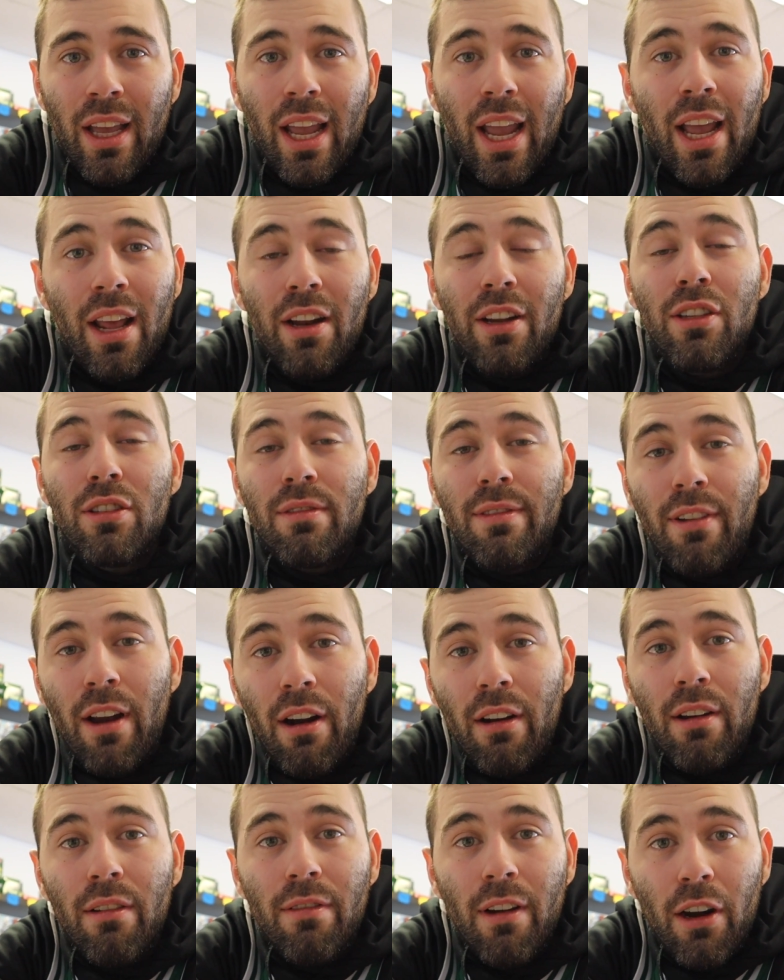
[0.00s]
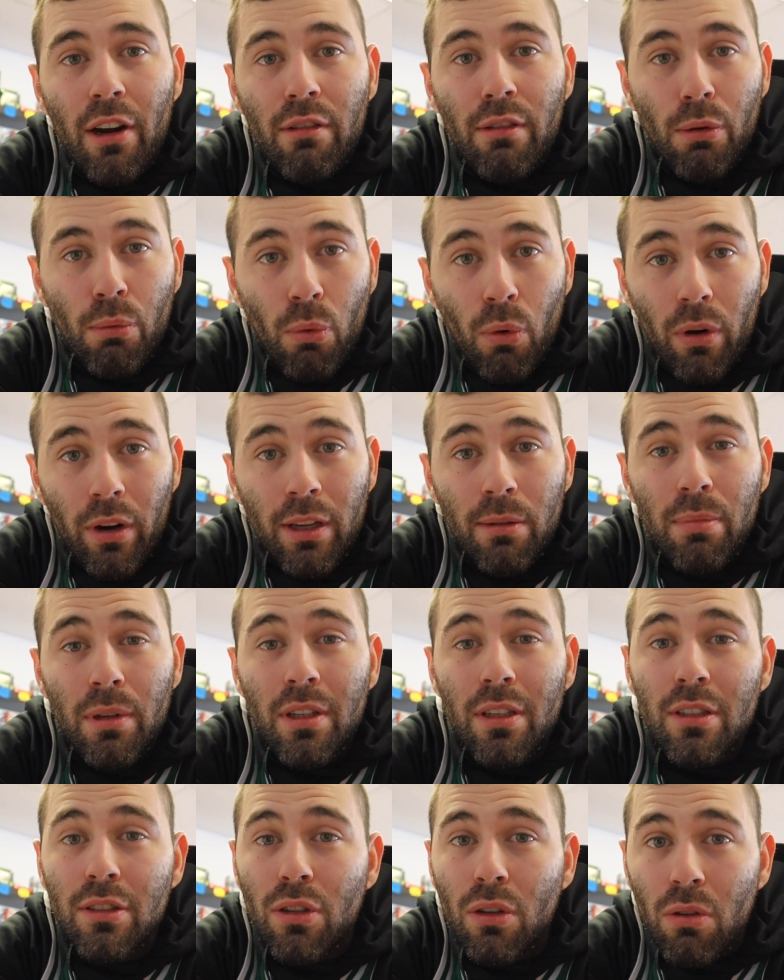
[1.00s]
And it is very, very rewarding. But
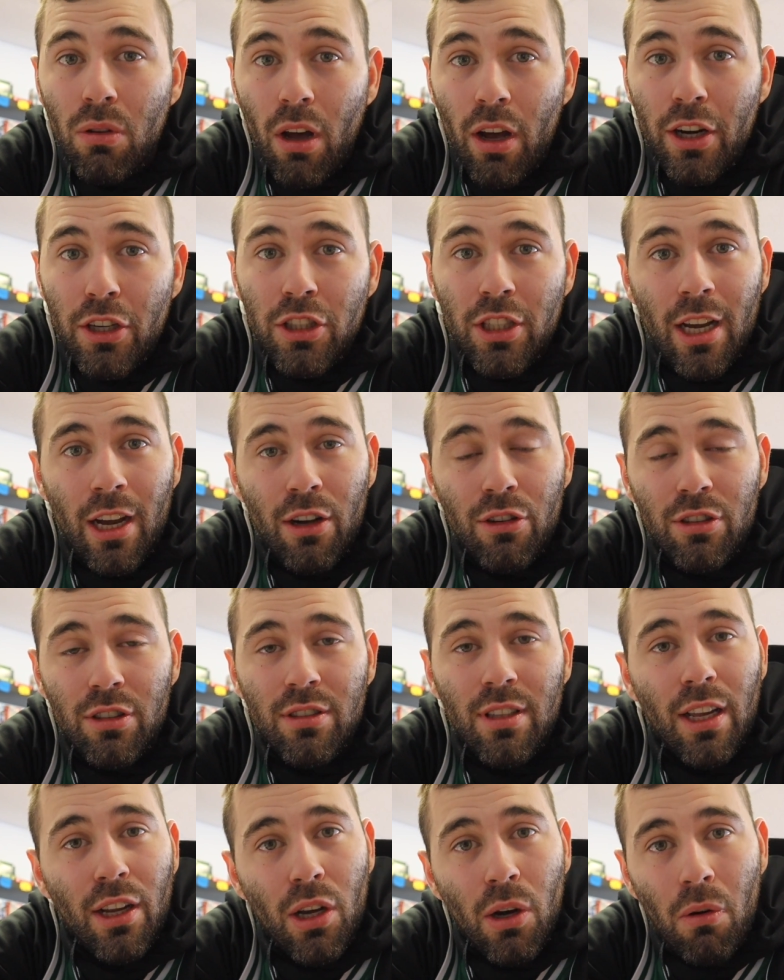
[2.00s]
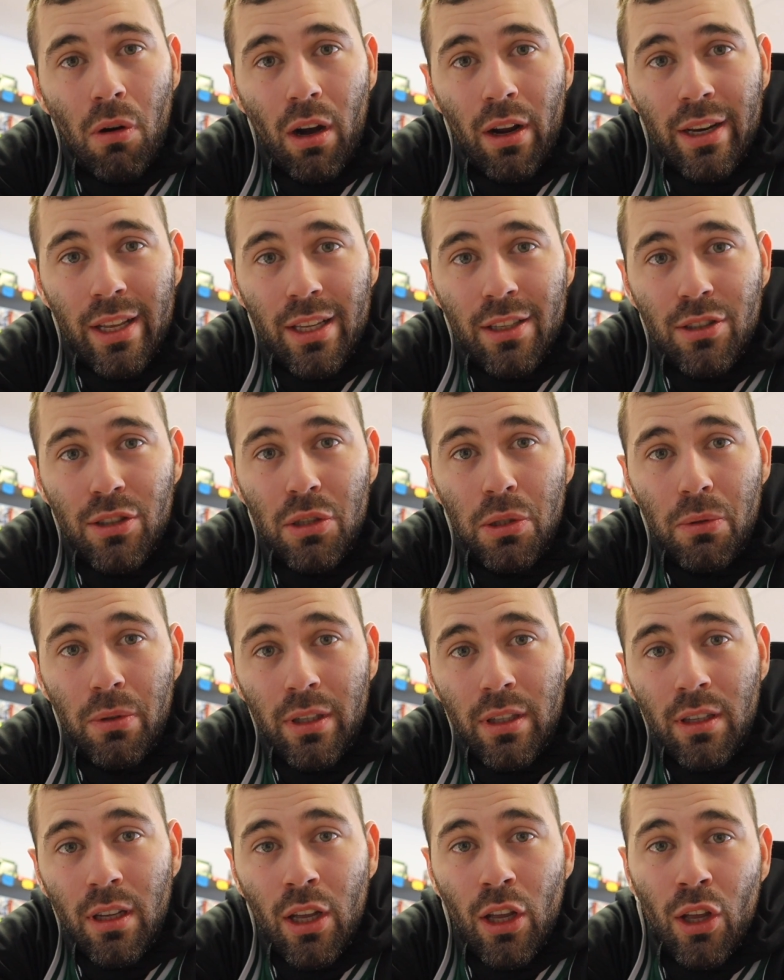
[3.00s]
there's a lot of challenges that go on into
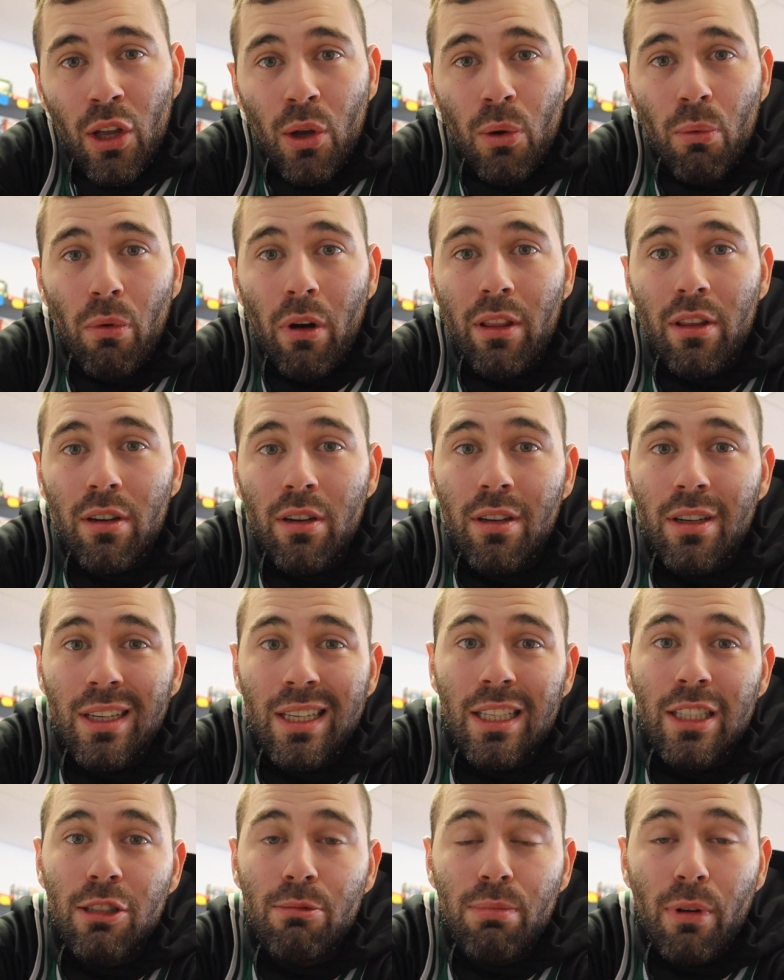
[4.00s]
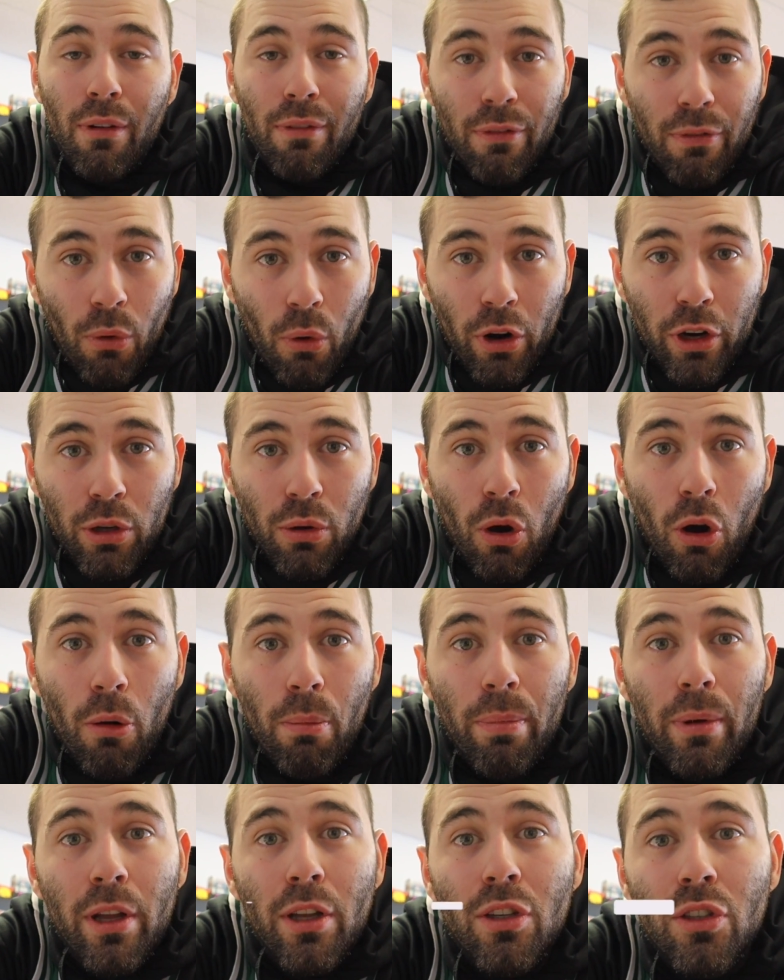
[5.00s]
it, whether it is before you
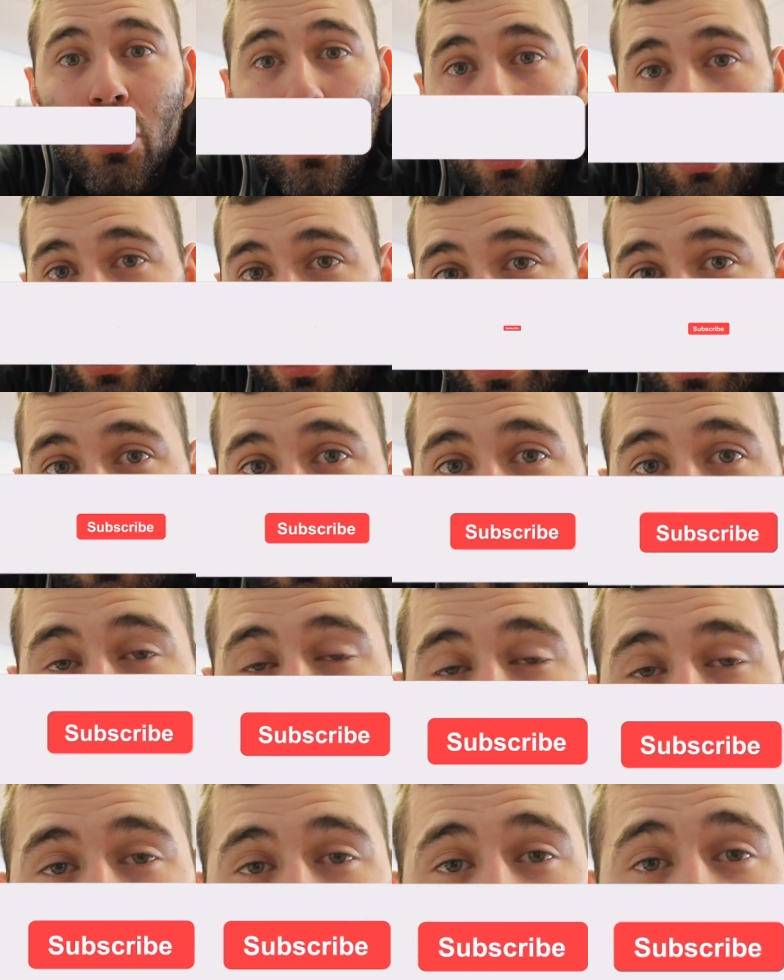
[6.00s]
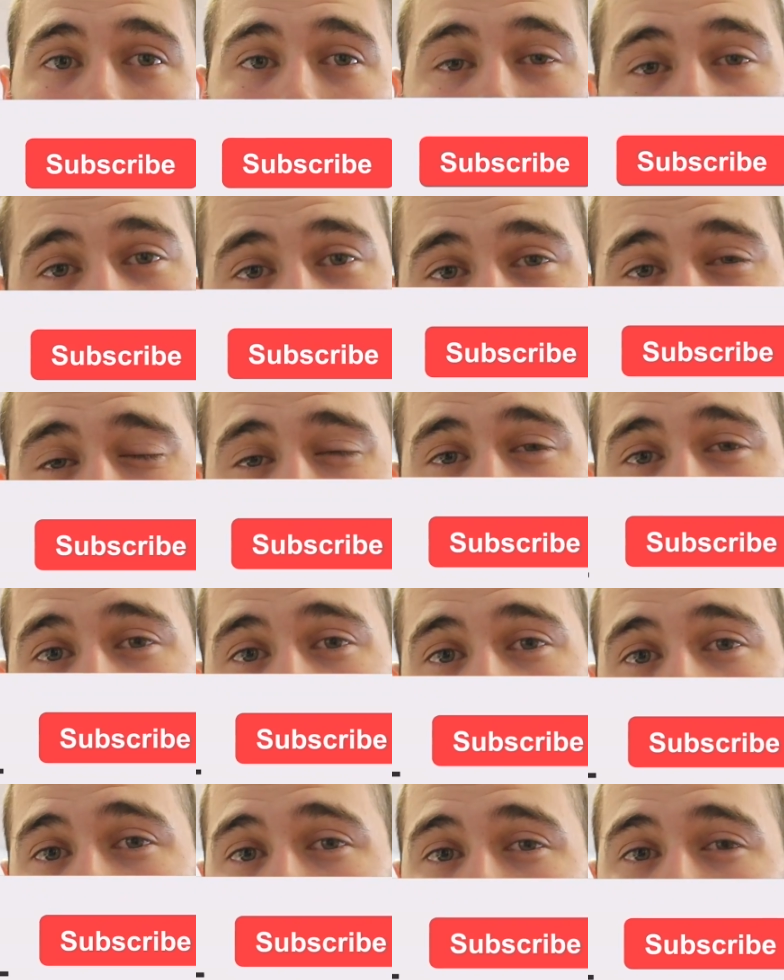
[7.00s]
open, during you open. If this is something you
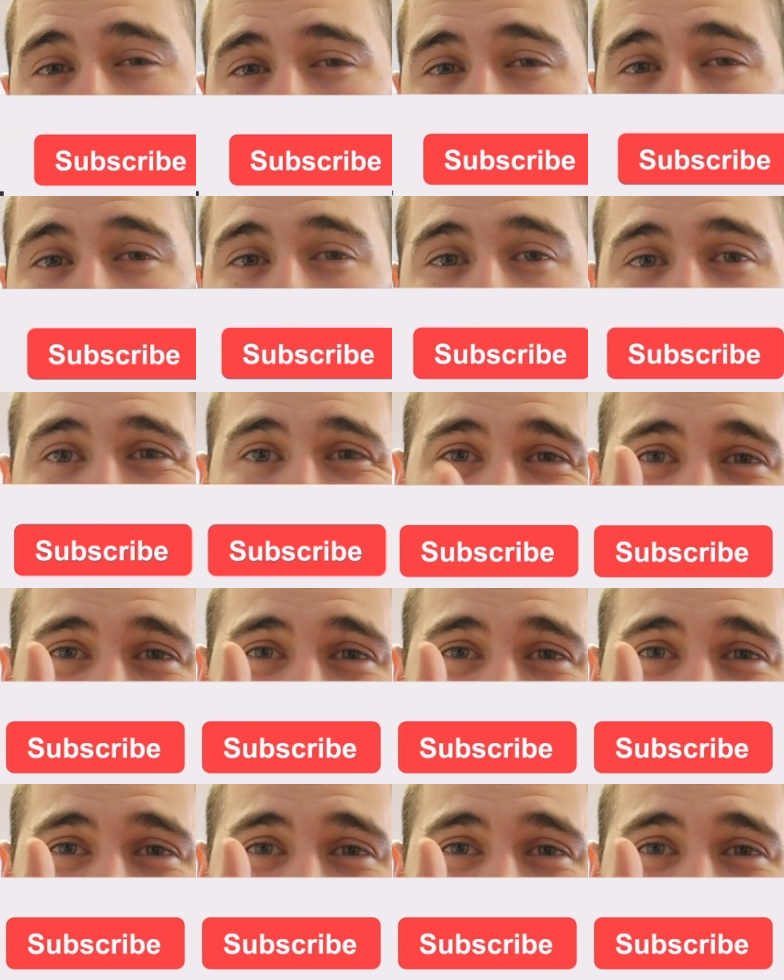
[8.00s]
really enjoyed, please